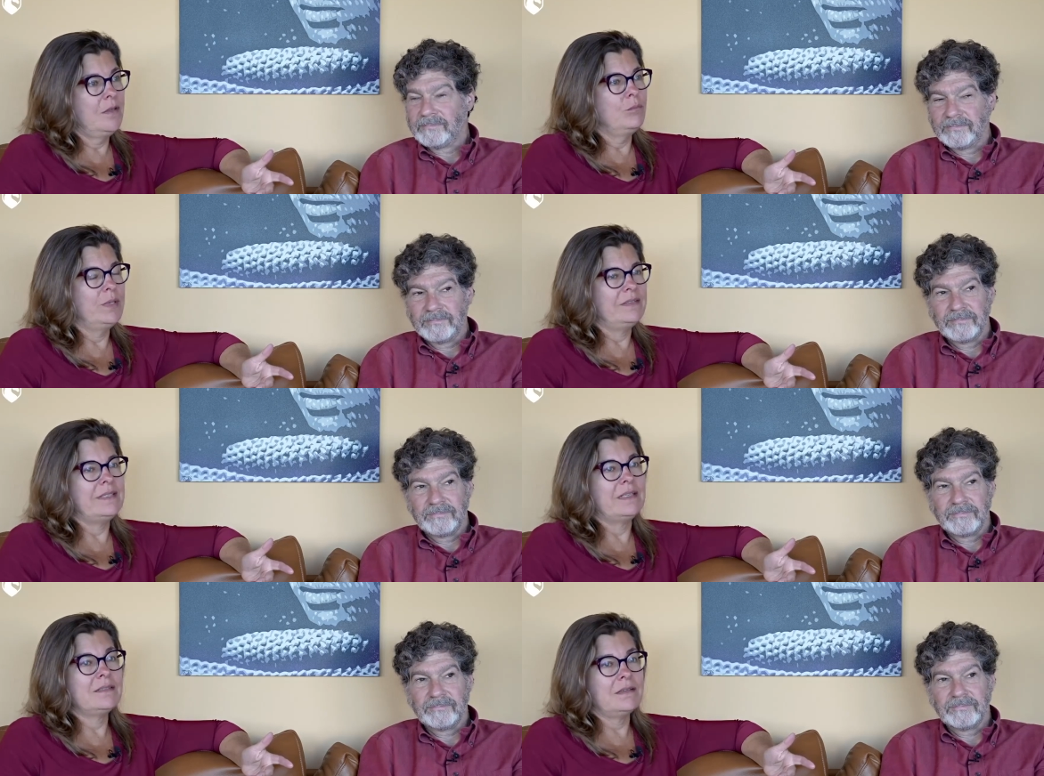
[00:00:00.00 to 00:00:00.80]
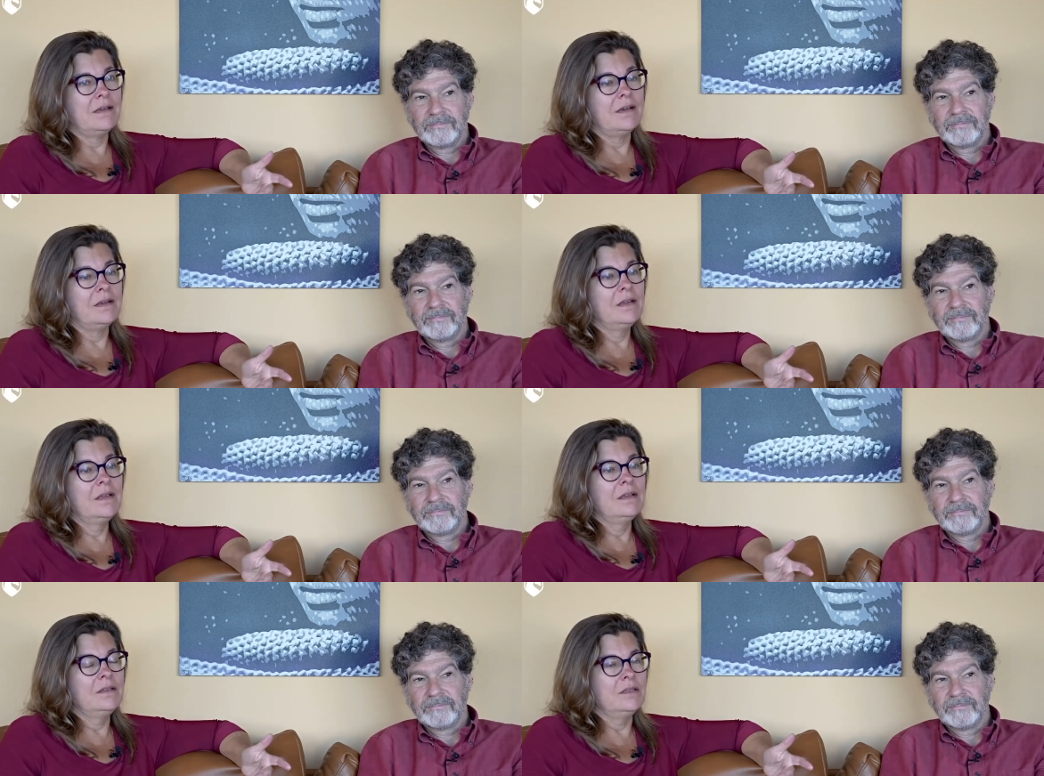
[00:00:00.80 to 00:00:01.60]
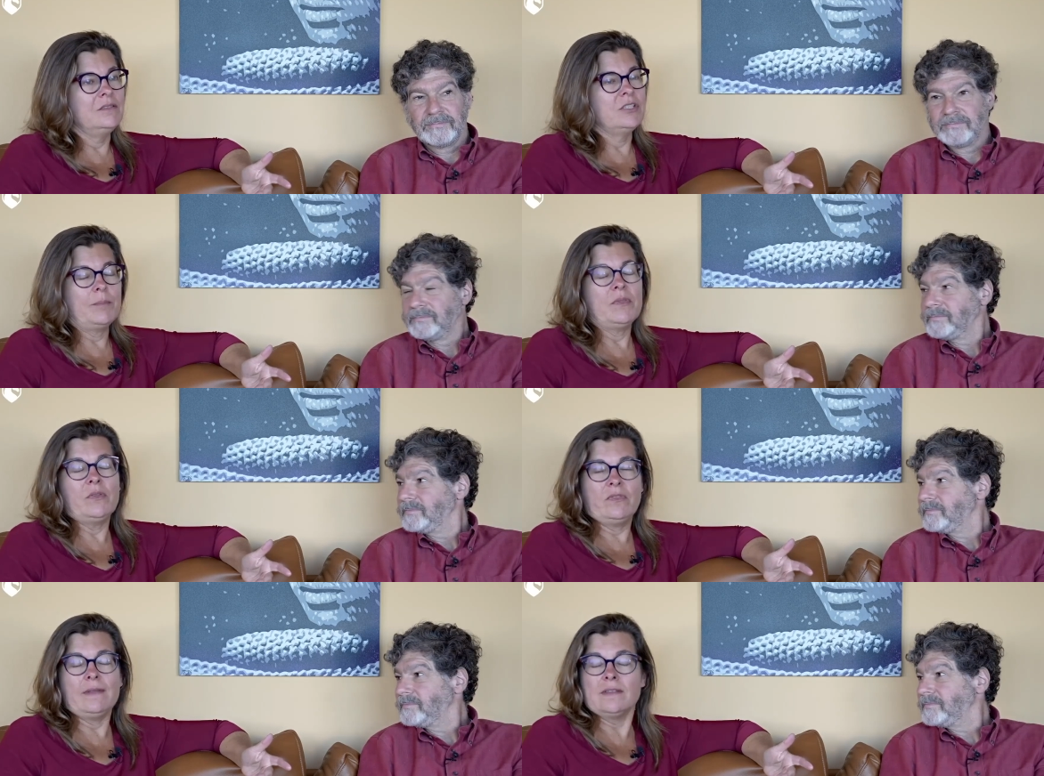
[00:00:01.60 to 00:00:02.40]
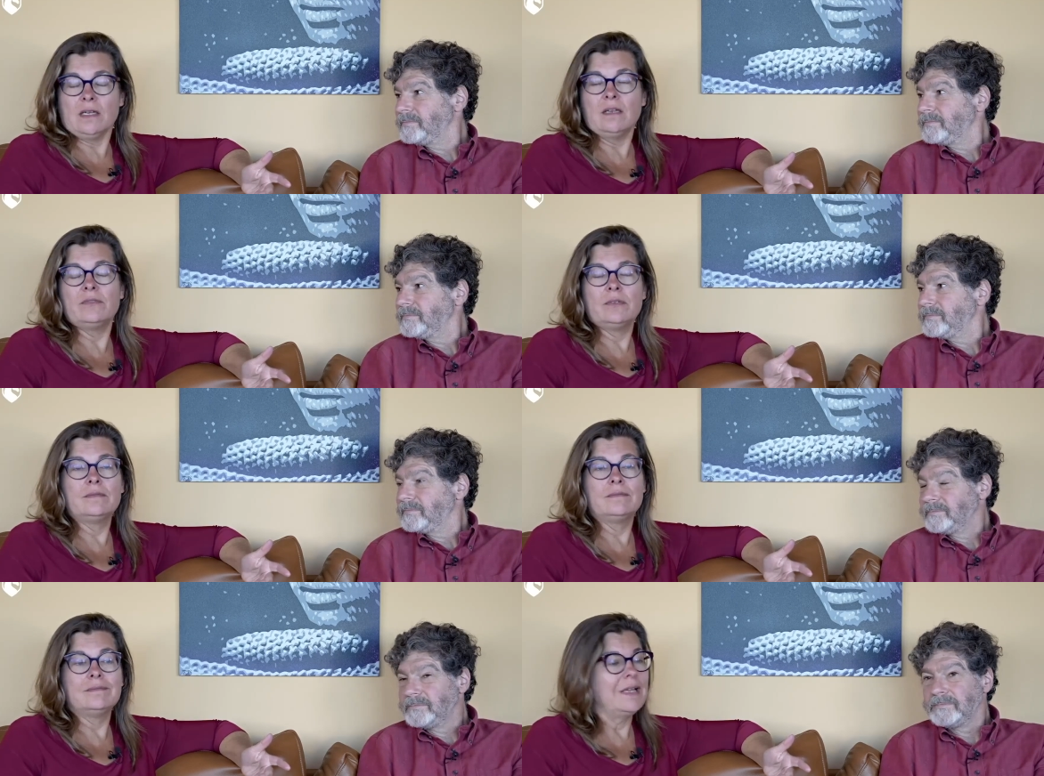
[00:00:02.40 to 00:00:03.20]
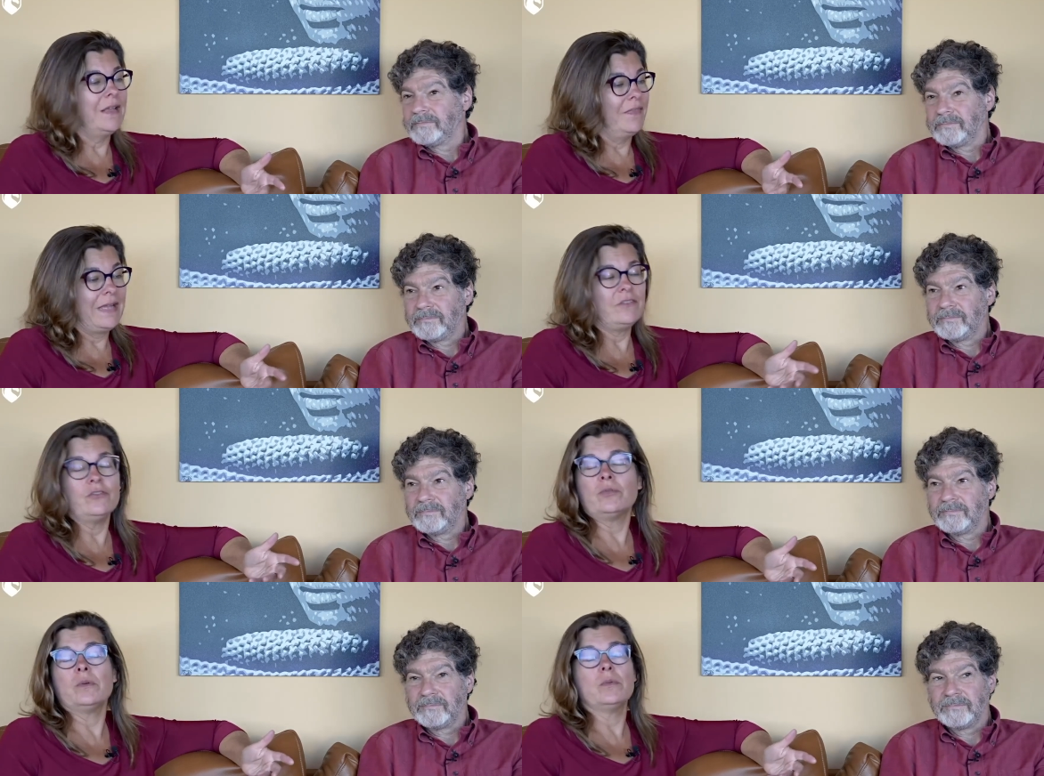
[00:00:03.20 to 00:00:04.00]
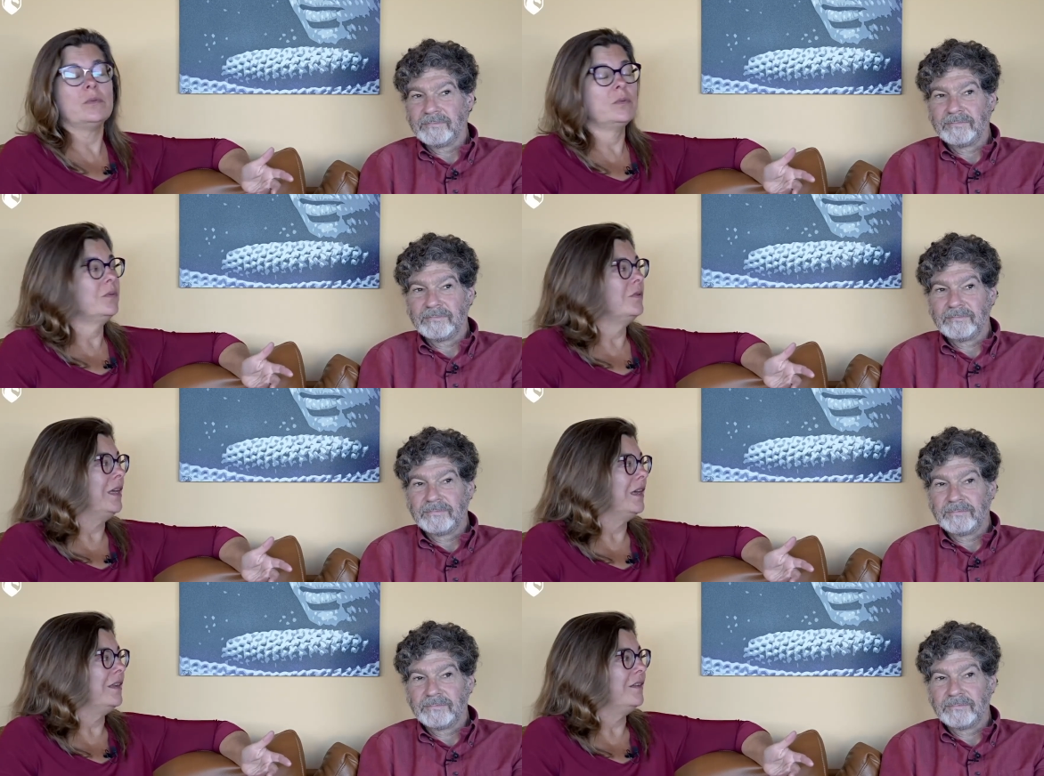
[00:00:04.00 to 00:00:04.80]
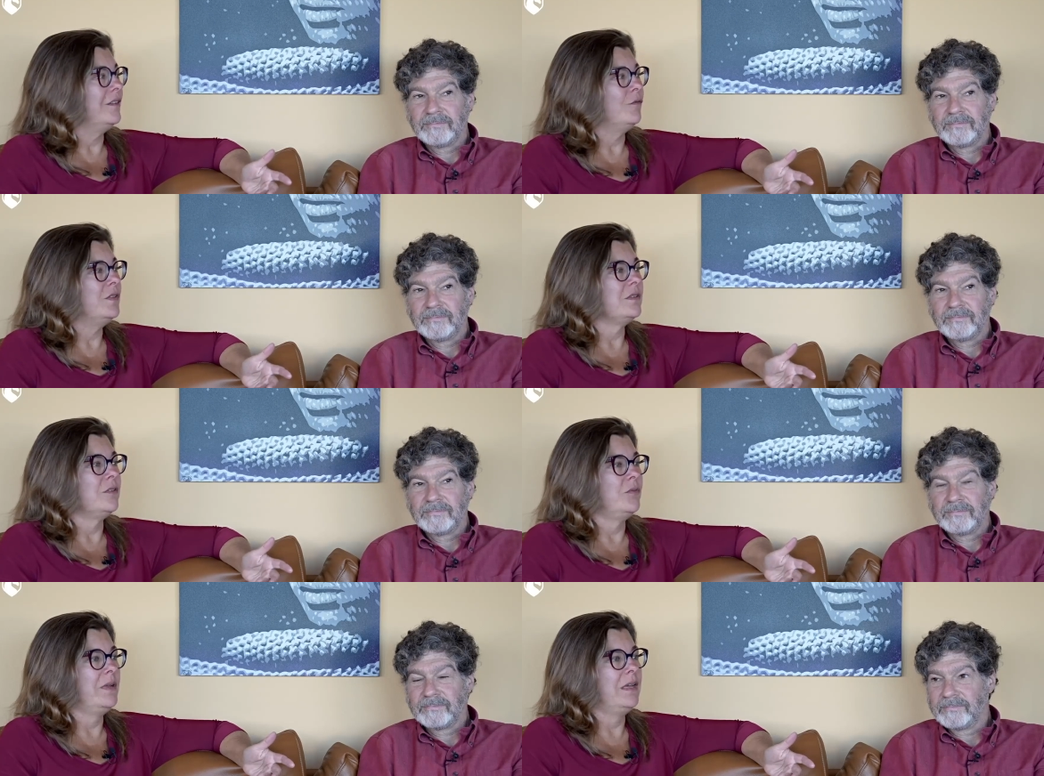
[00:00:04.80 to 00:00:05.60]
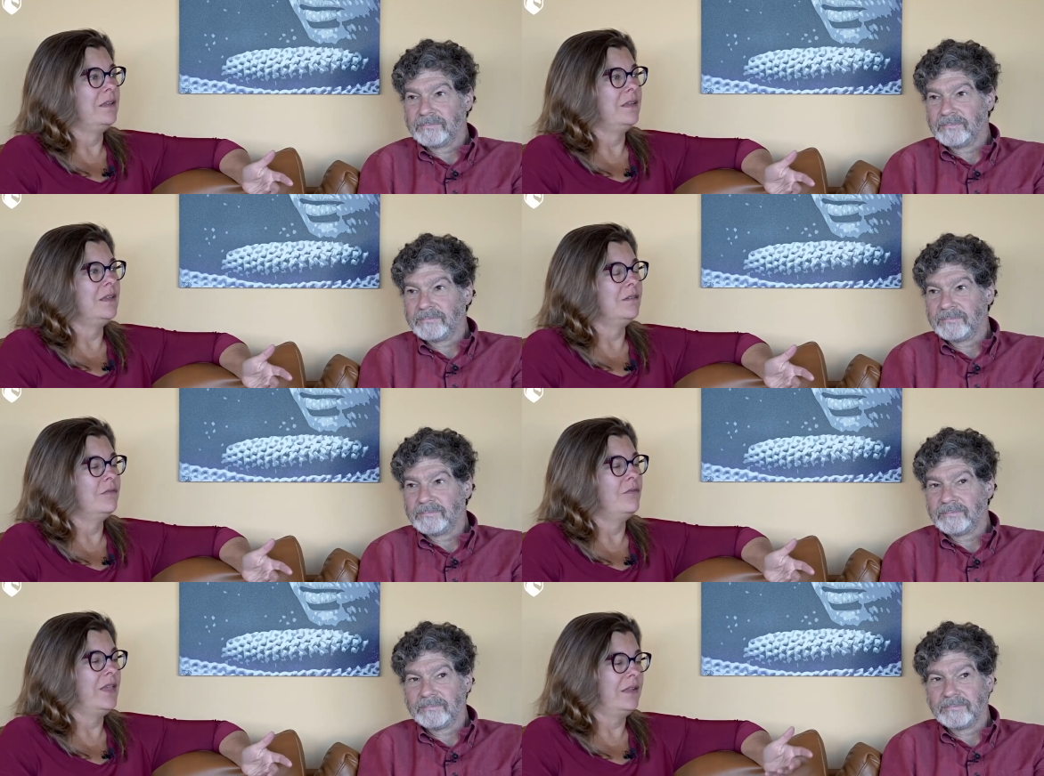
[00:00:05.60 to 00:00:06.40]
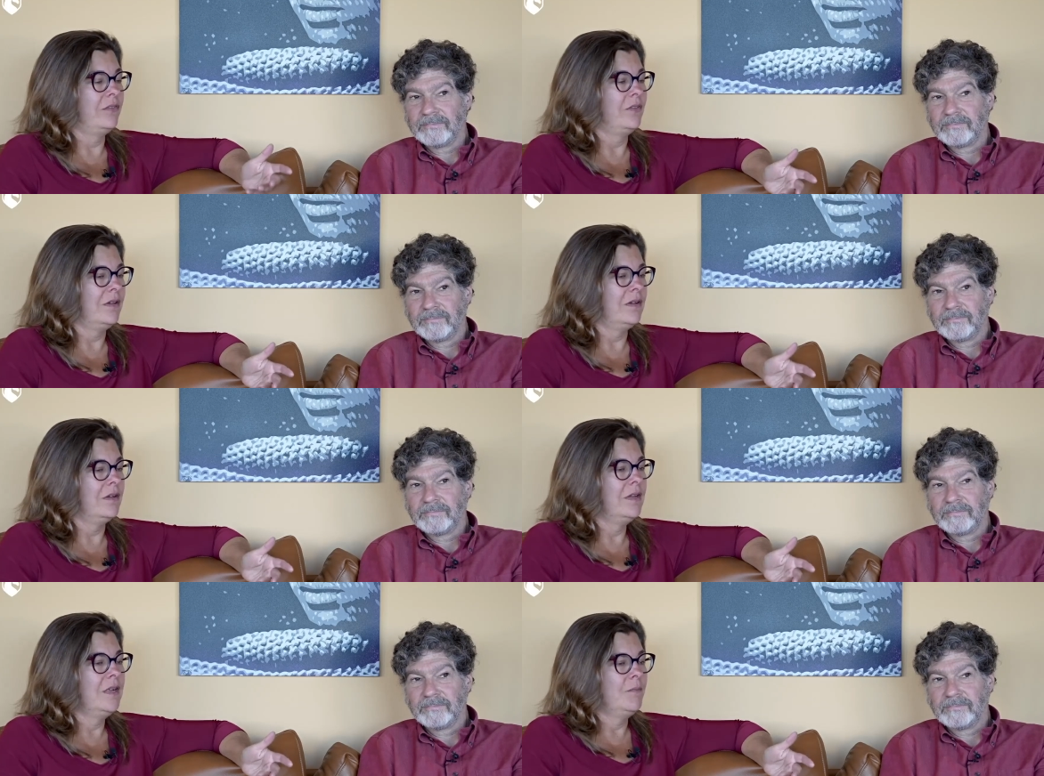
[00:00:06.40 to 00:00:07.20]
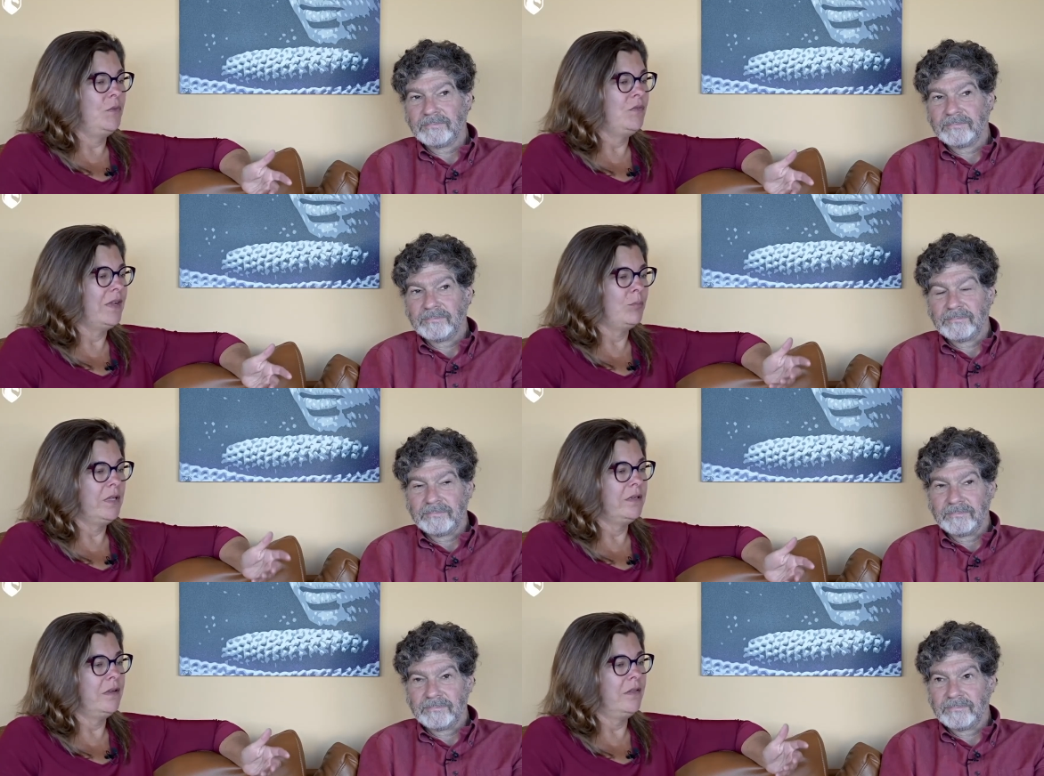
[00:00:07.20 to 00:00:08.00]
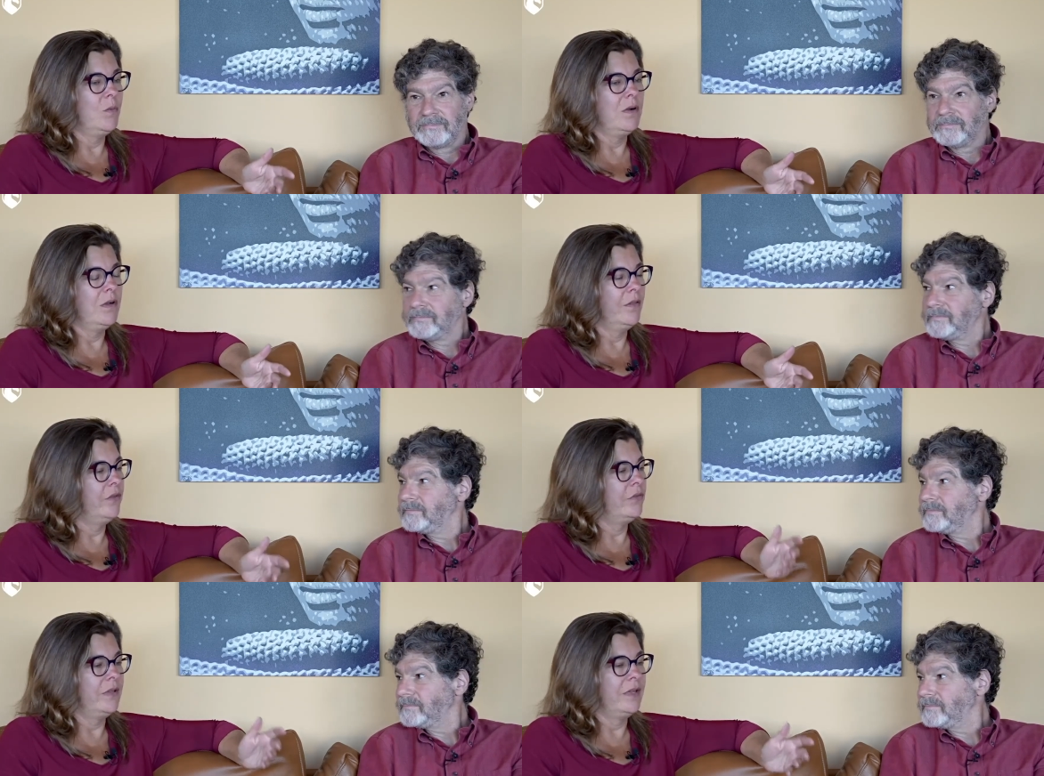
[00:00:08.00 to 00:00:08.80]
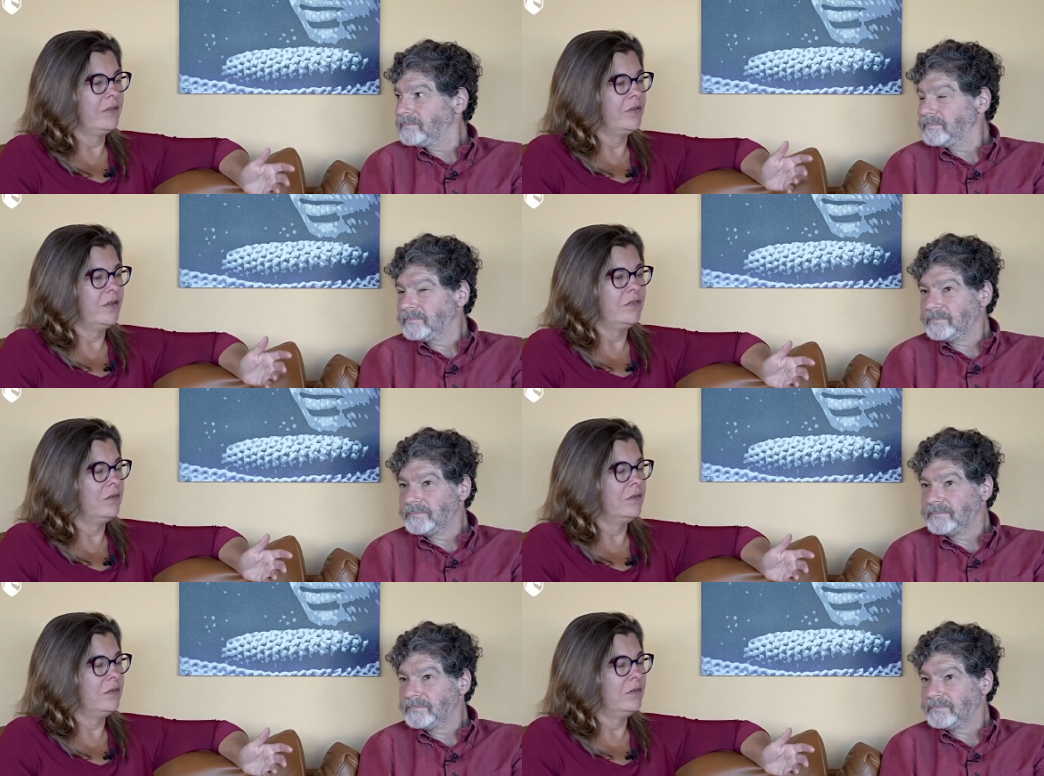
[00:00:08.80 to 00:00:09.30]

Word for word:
Speaker 1: but that saw could chop those things off. And that's true. And the physical reality of that saw, you've got it plugged into the wall, those electrons are,